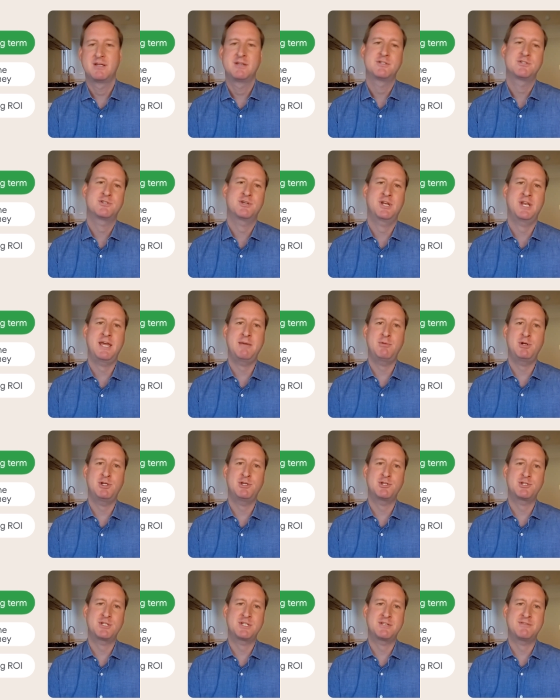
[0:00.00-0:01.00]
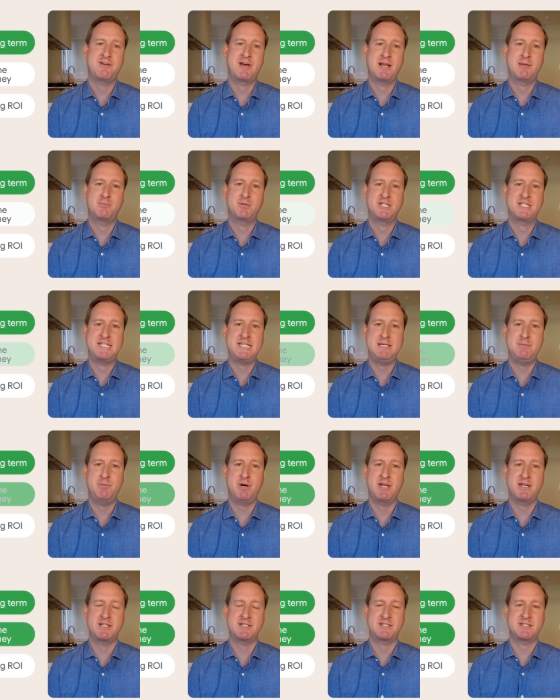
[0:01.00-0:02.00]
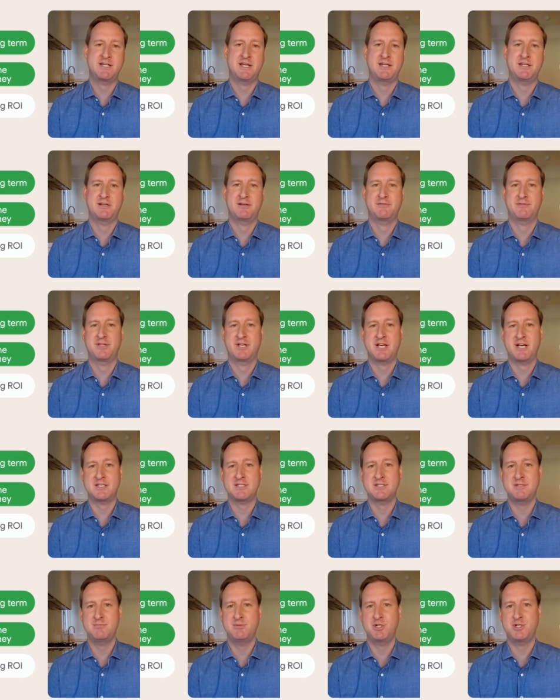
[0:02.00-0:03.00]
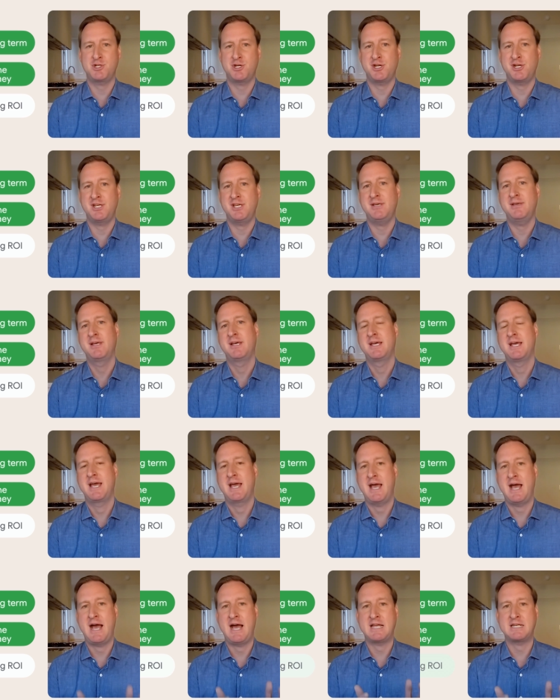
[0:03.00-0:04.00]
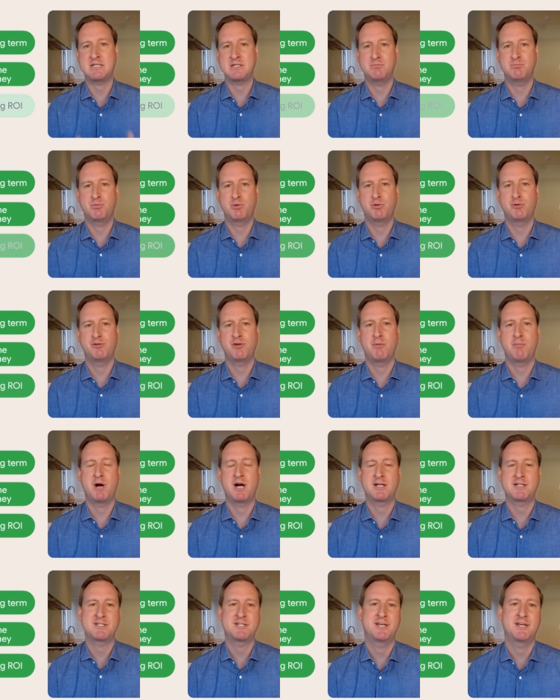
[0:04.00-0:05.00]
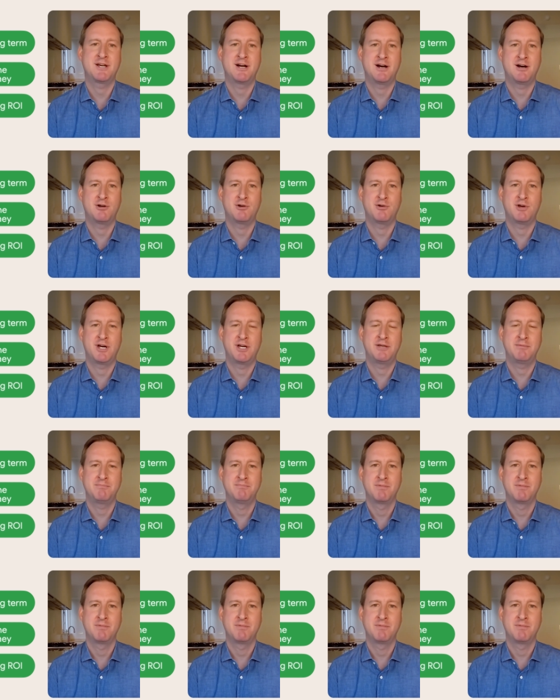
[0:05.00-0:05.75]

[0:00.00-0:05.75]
to enable you to develop a deep understanding of the customer journey and improve your marketing ROI,